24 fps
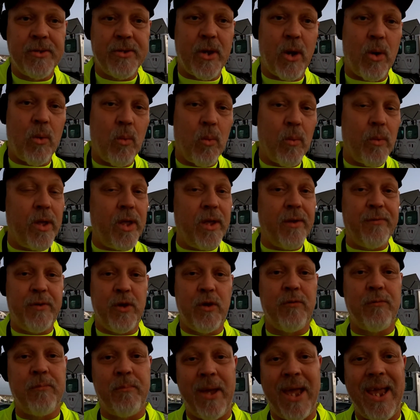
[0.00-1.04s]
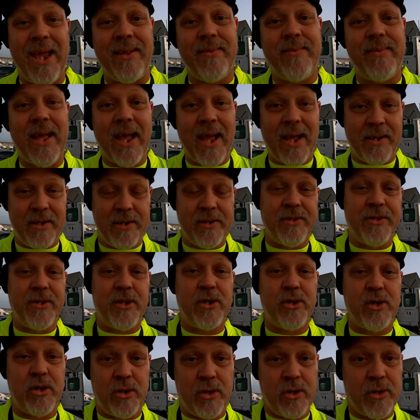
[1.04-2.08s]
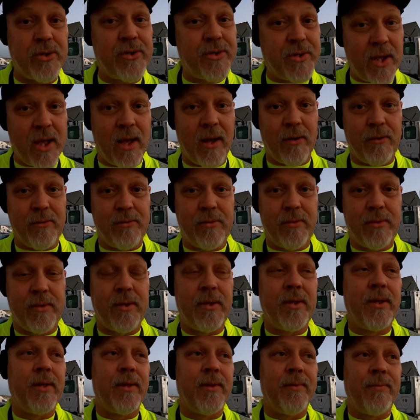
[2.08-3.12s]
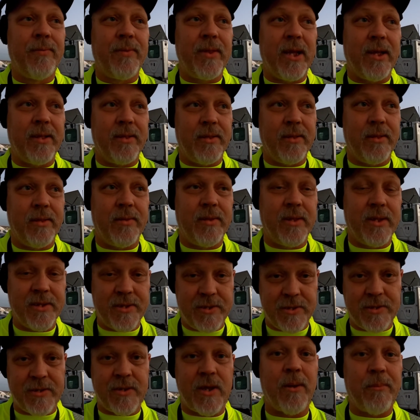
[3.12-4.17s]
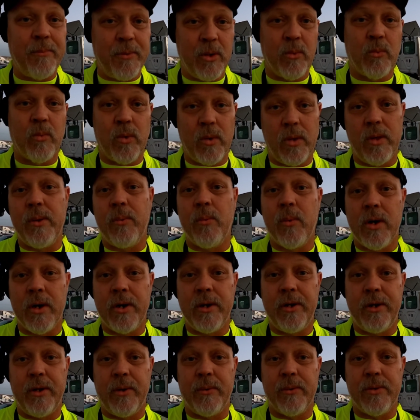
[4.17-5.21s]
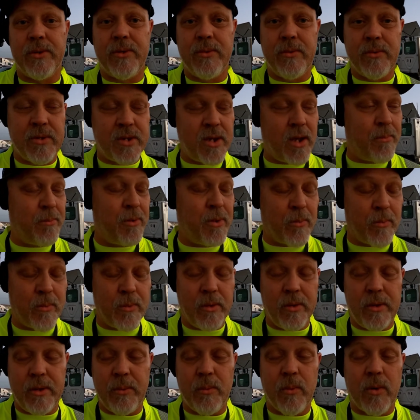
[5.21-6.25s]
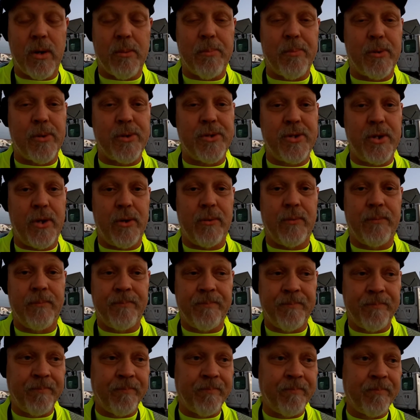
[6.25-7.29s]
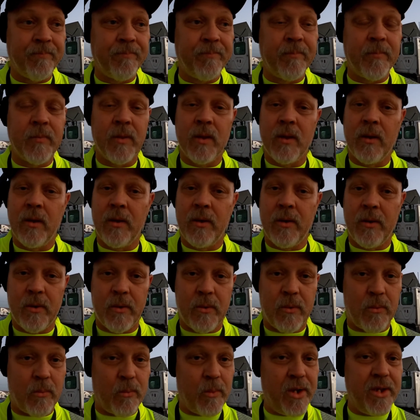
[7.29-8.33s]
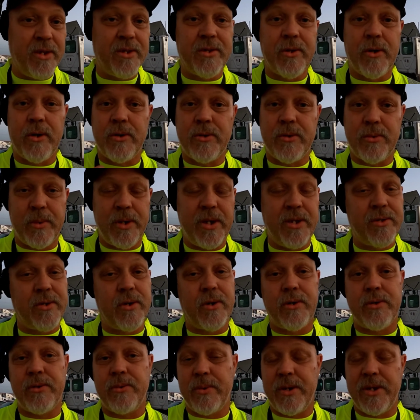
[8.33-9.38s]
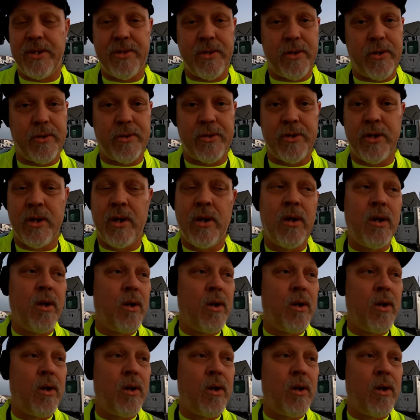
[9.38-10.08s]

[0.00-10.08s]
So if you've made that decision yourself, that this is something you really want to do, something you really want to pursue, research, research, research.